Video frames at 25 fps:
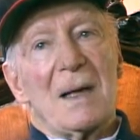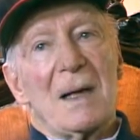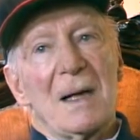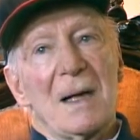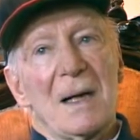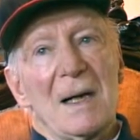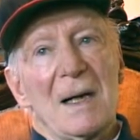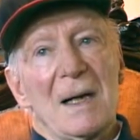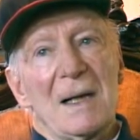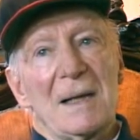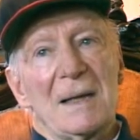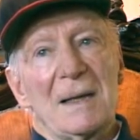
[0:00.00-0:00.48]

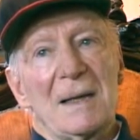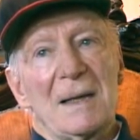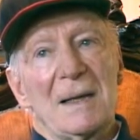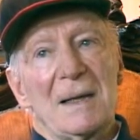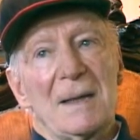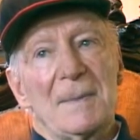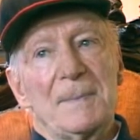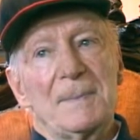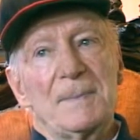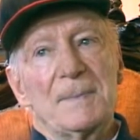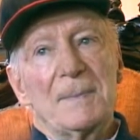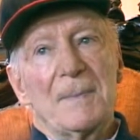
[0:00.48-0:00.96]
And
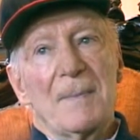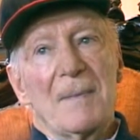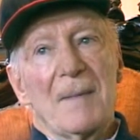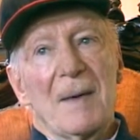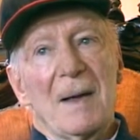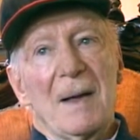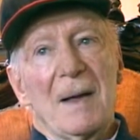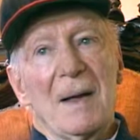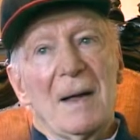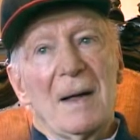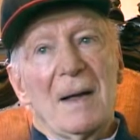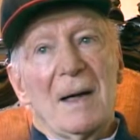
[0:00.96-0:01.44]

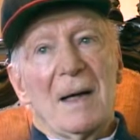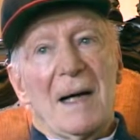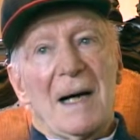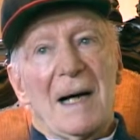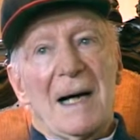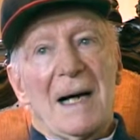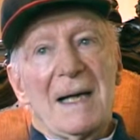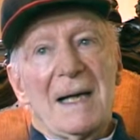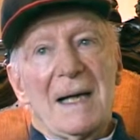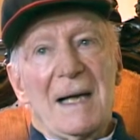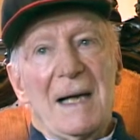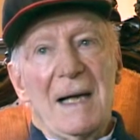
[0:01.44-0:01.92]

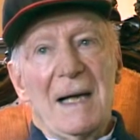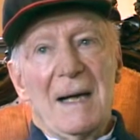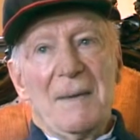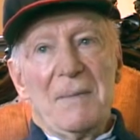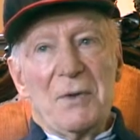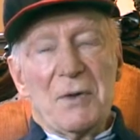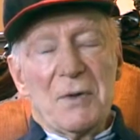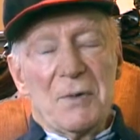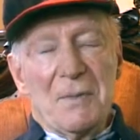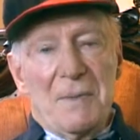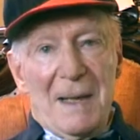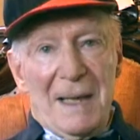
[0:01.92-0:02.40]
I
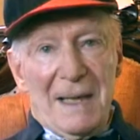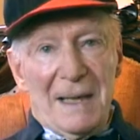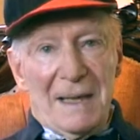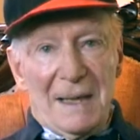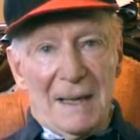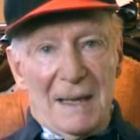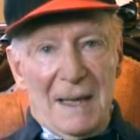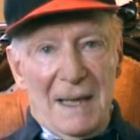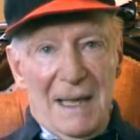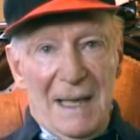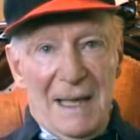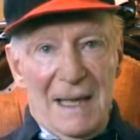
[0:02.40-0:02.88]
came to my
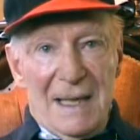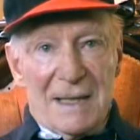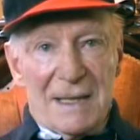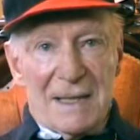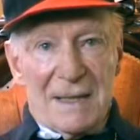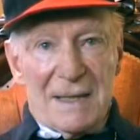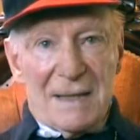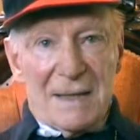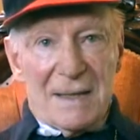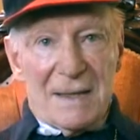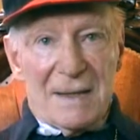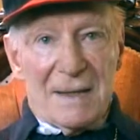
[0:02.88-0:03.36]

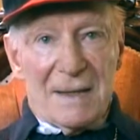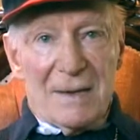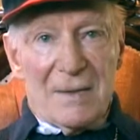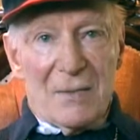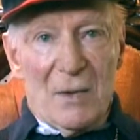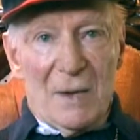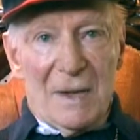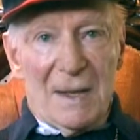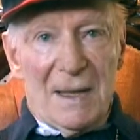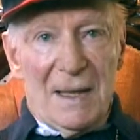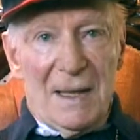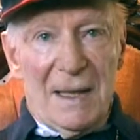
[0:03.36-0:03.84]
class
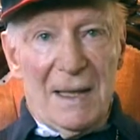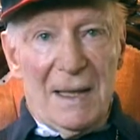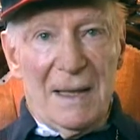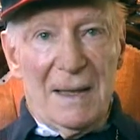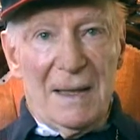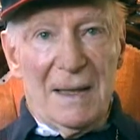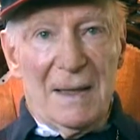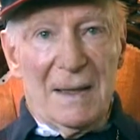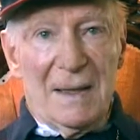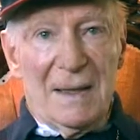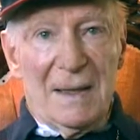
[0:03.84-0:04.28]
one day